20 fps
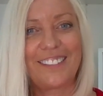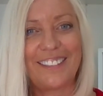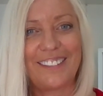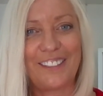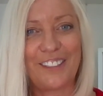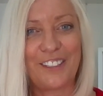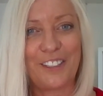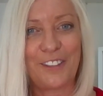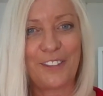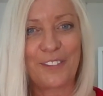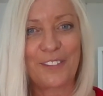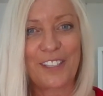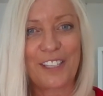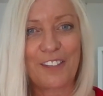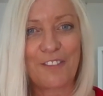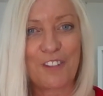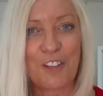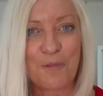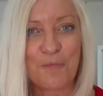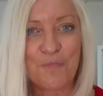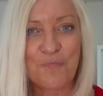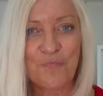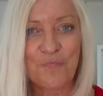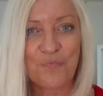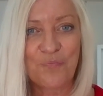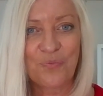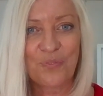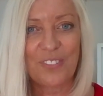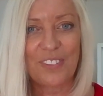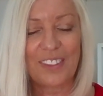to give them
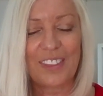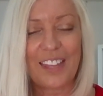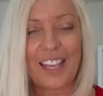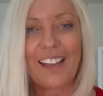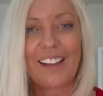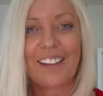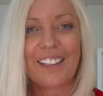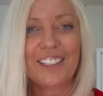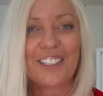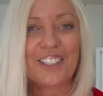that